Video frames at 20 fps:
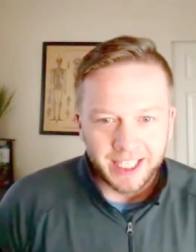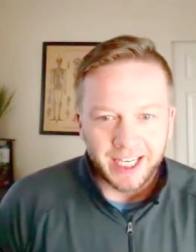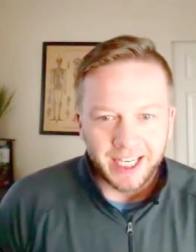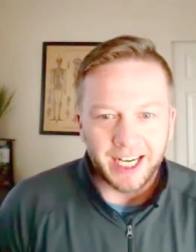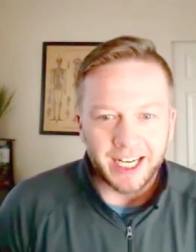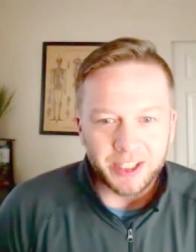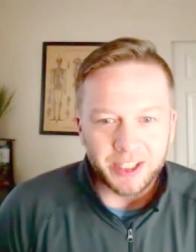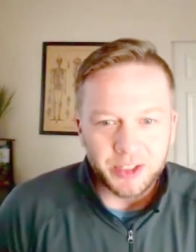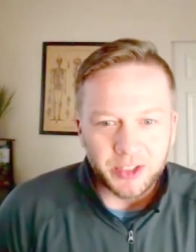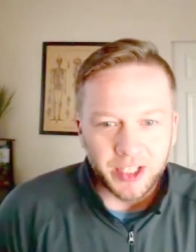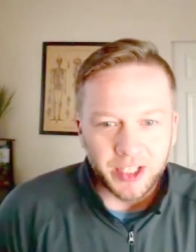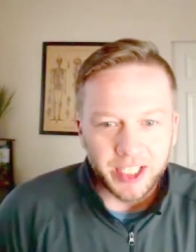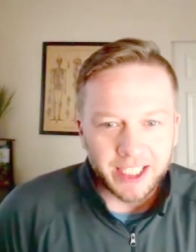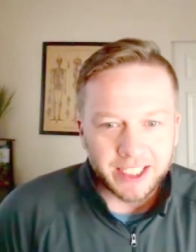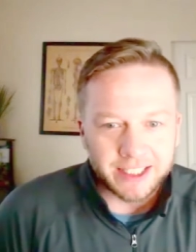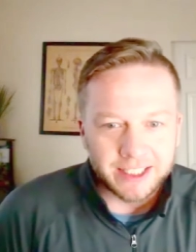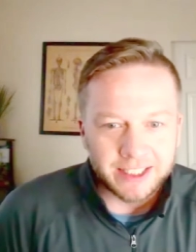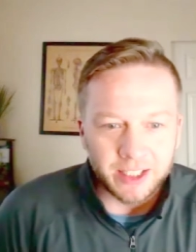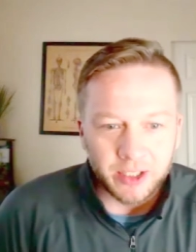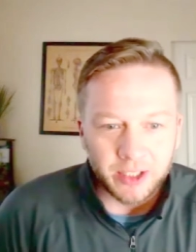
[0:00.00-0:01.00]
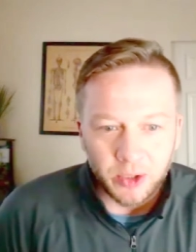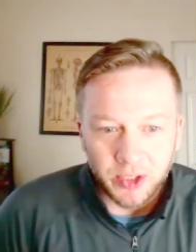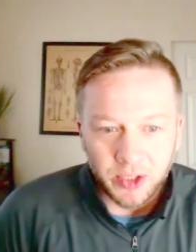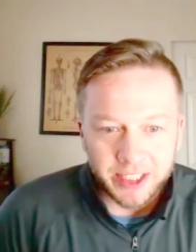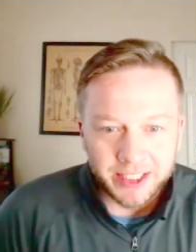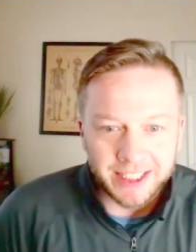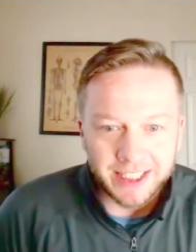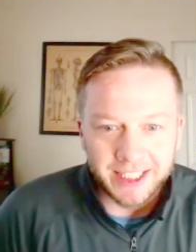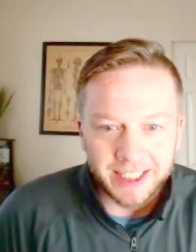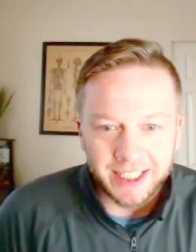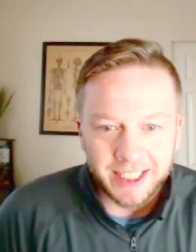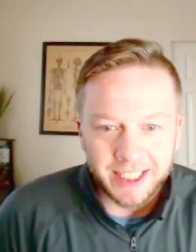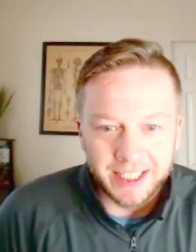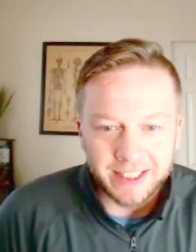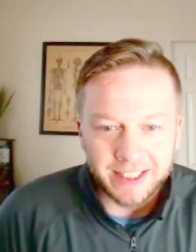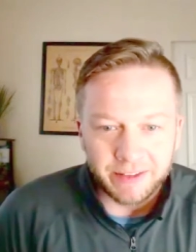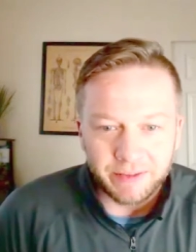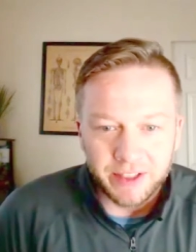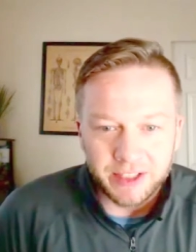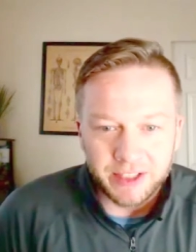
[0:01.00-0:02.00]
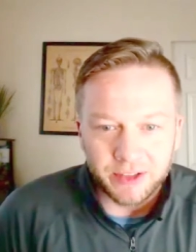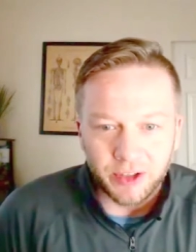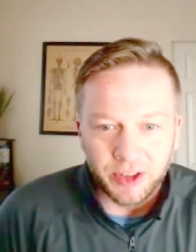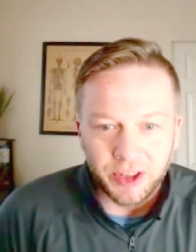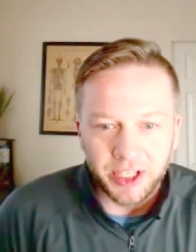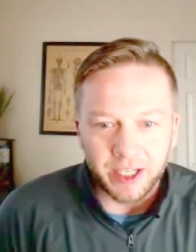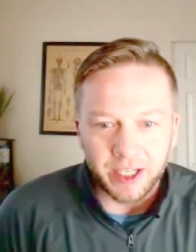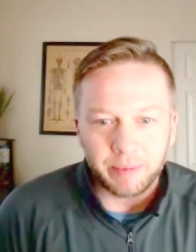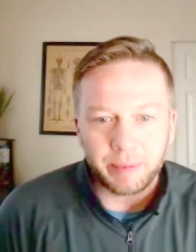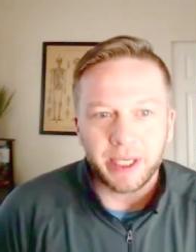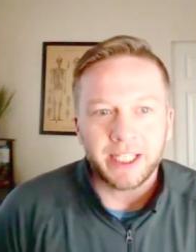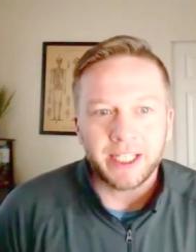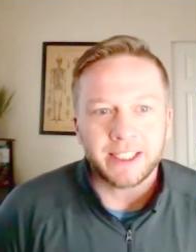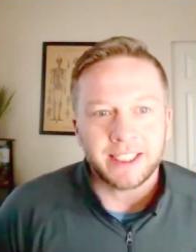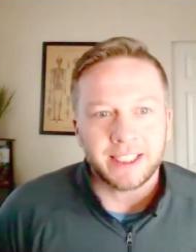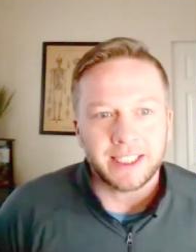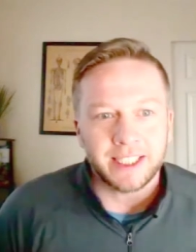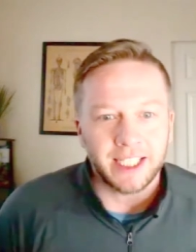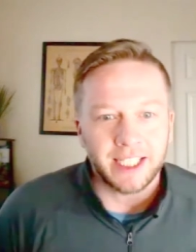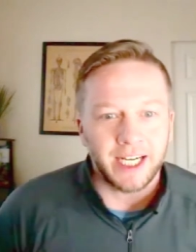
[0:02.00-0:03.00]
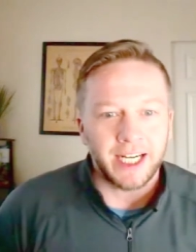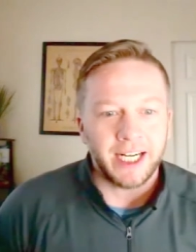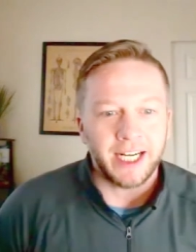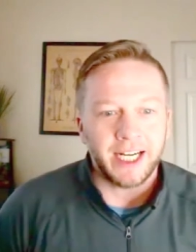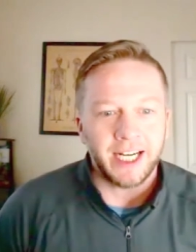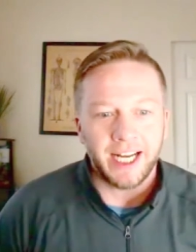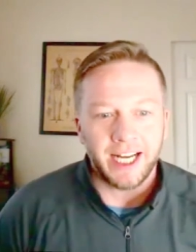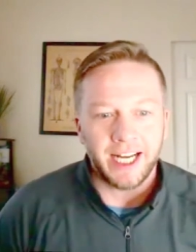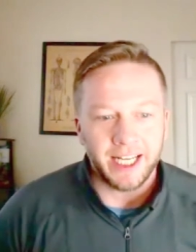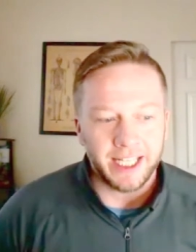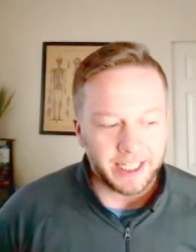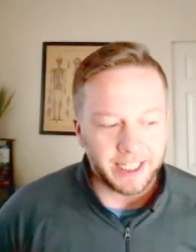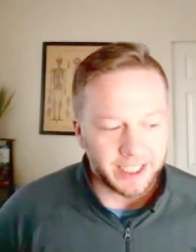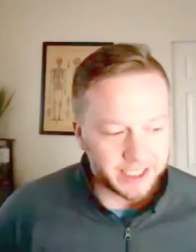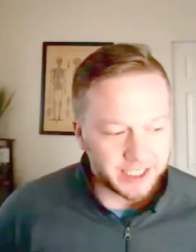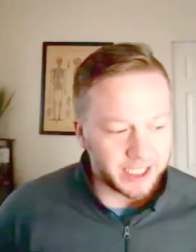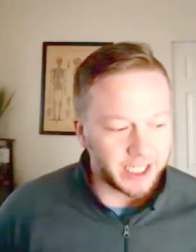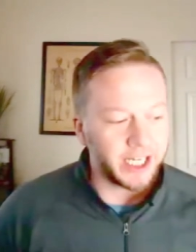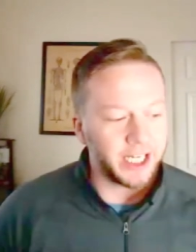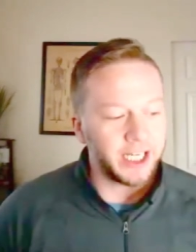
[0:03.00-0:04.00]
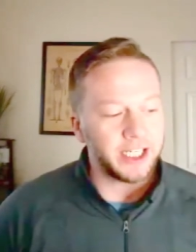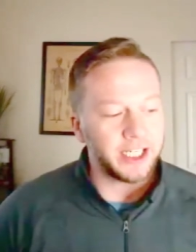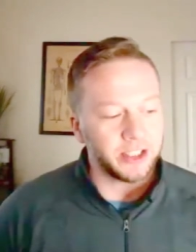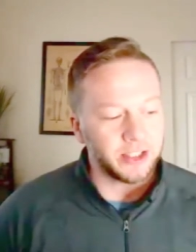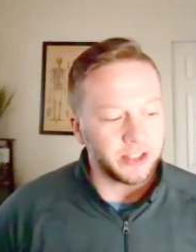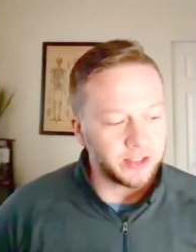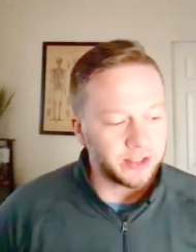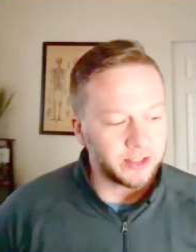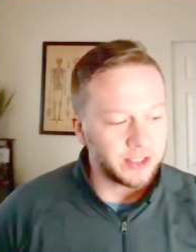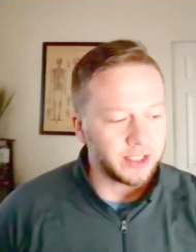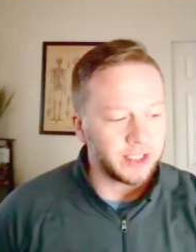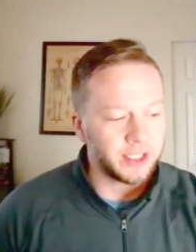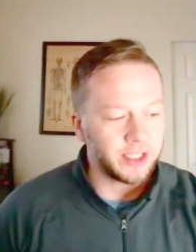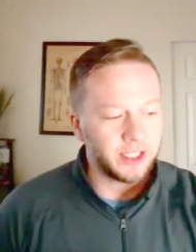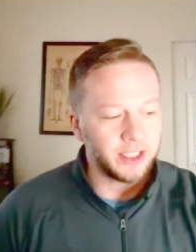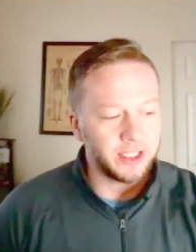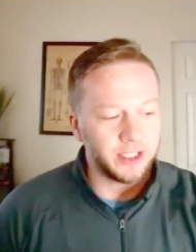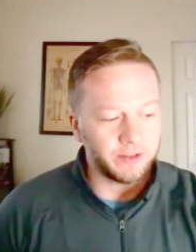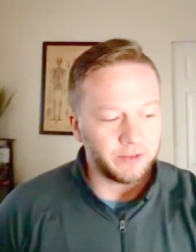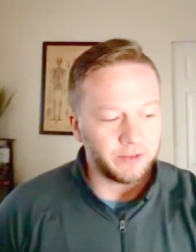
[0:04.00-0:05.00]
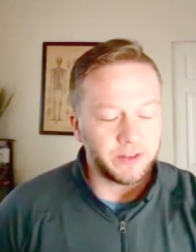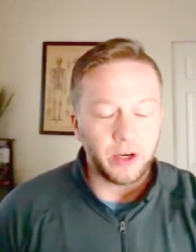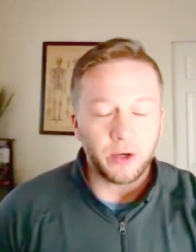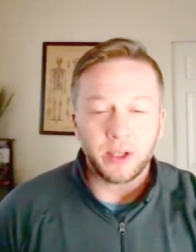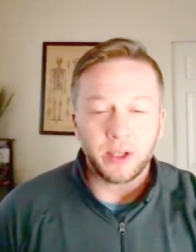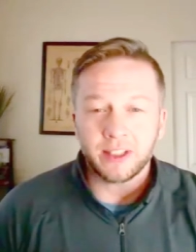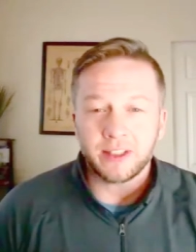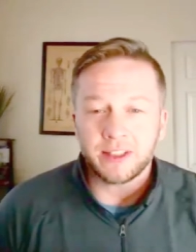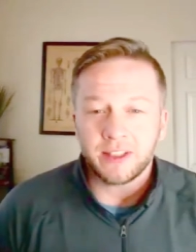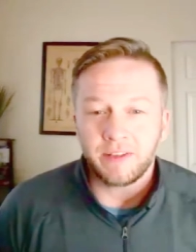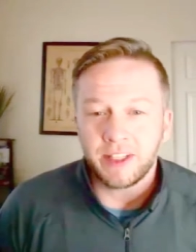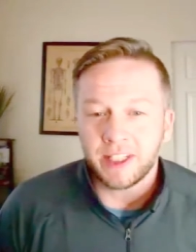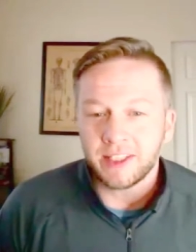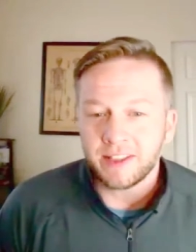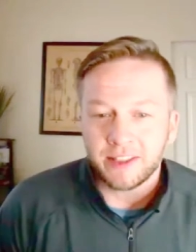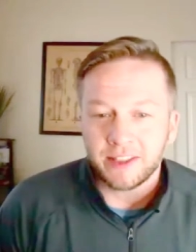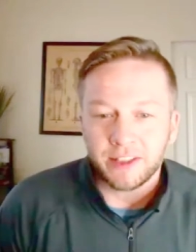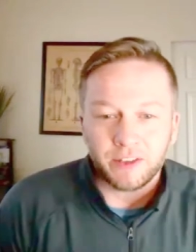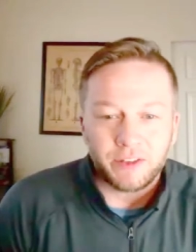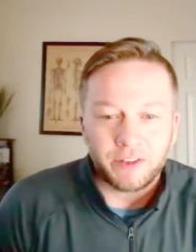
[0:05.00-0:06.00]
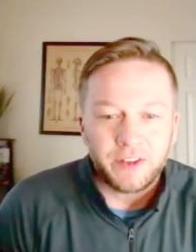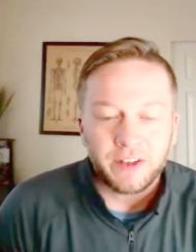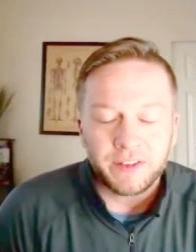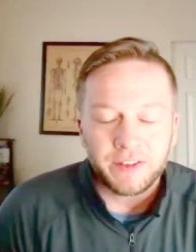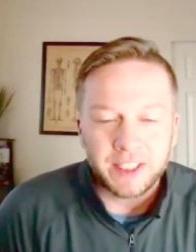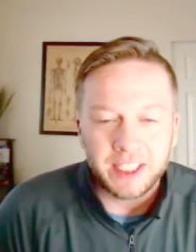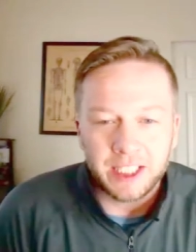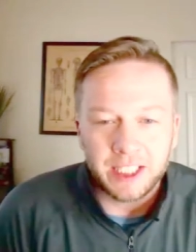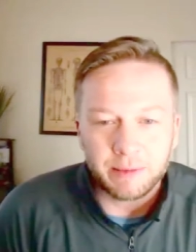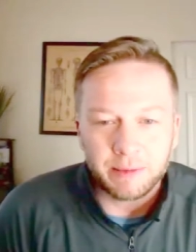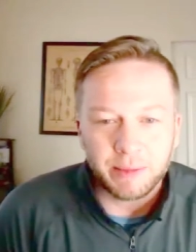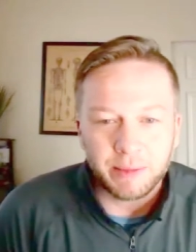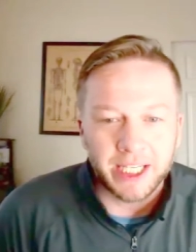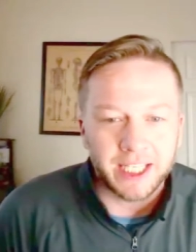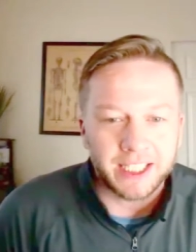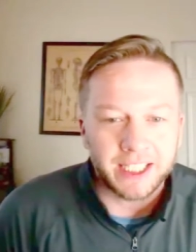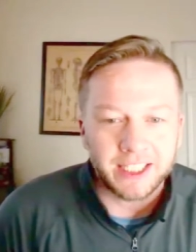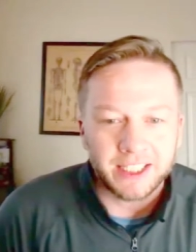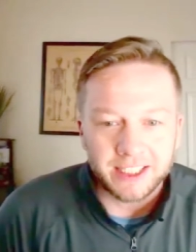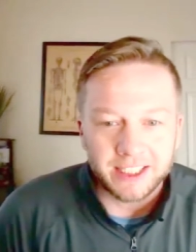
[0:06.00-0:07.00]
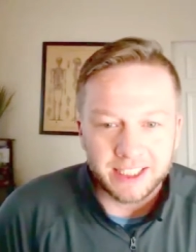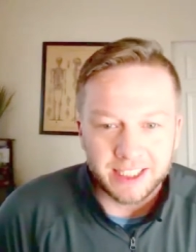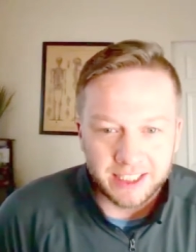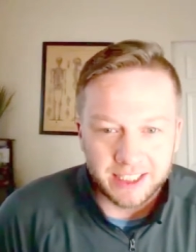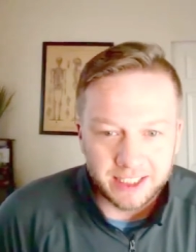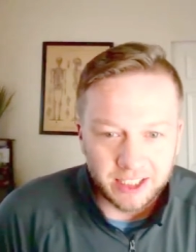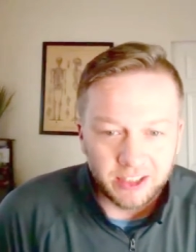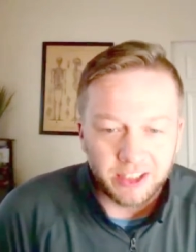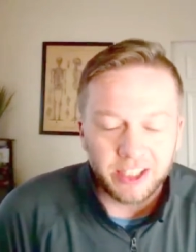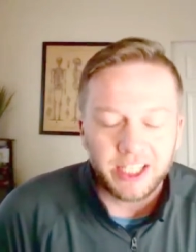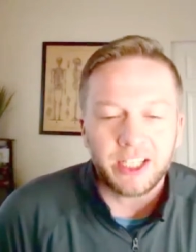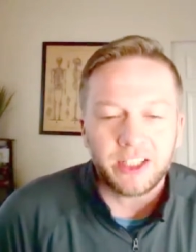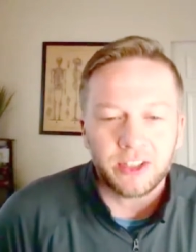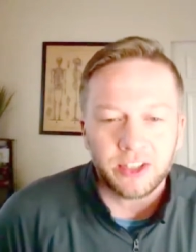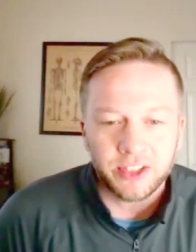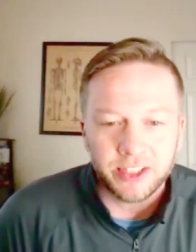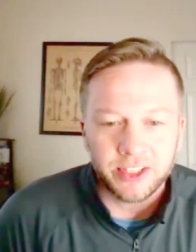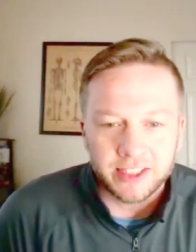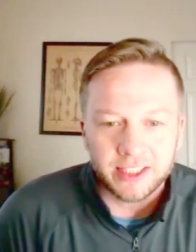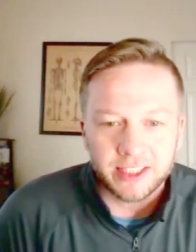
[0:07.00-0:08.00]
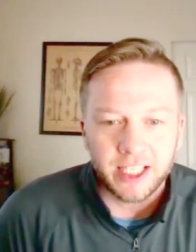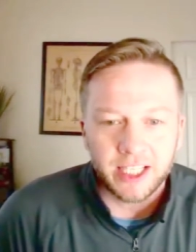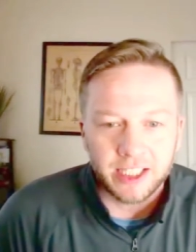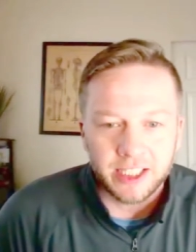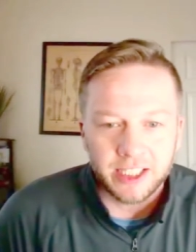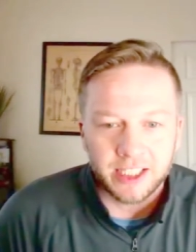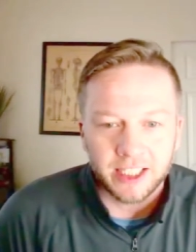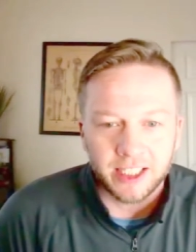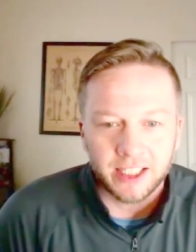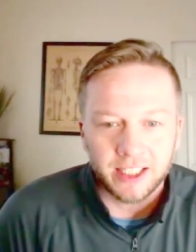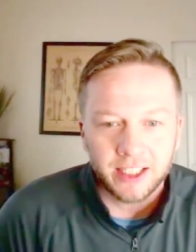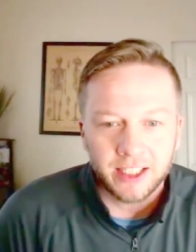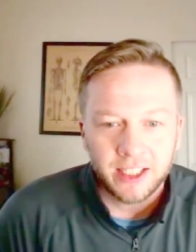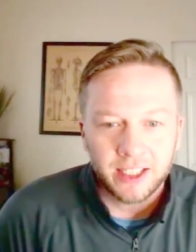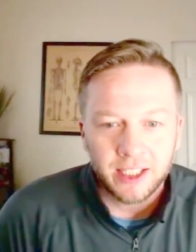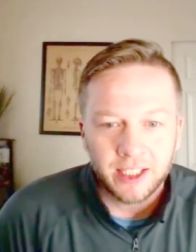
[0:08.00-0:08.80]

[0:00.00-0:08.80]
Andreas Olesen is a physical therapist, uh, and the title the focus of this little 15 minute clinical discussion